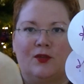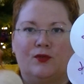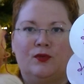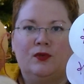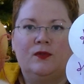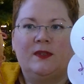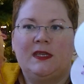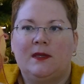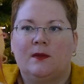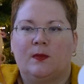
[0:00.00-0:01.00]

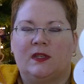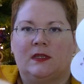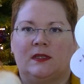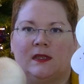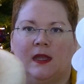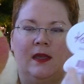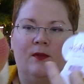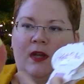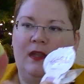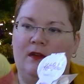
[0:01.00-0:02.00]
Groovy, which is a
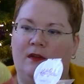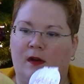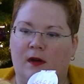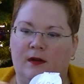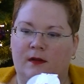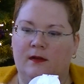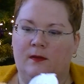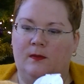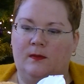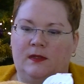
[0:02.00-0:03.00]
gradient yarn
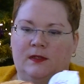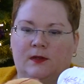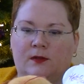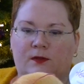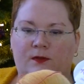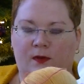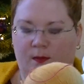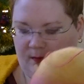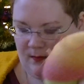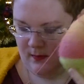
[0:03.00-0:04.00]
which goes
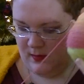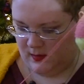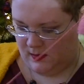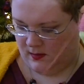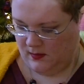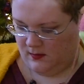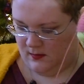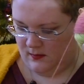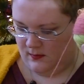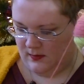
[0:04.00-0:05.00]
from,
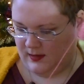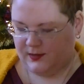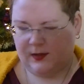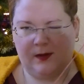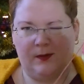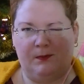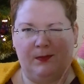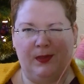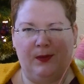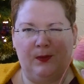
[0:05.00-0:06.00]
I started
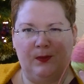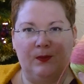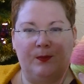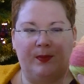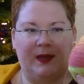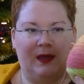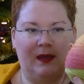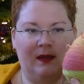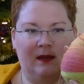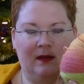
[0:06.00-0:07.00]
with blue,
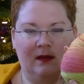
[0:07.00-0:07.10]
pink,